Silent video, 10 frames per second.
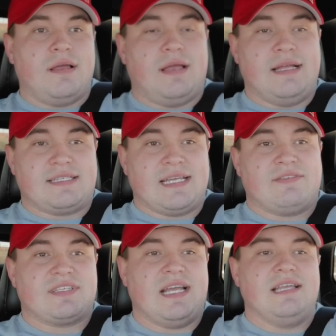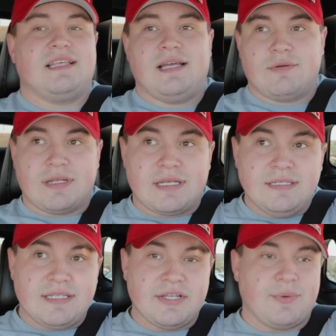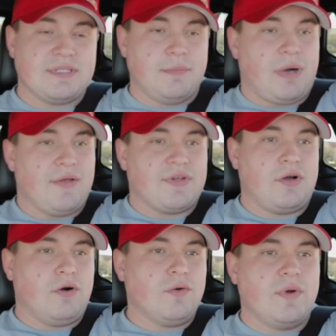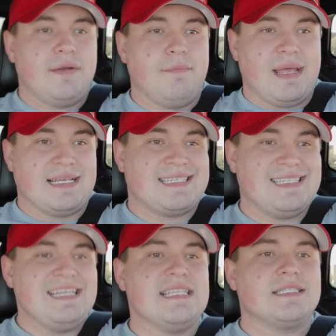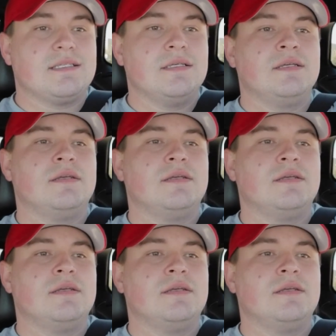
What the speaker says: it's safe to say that continuing to mod the car wouldn't make sense.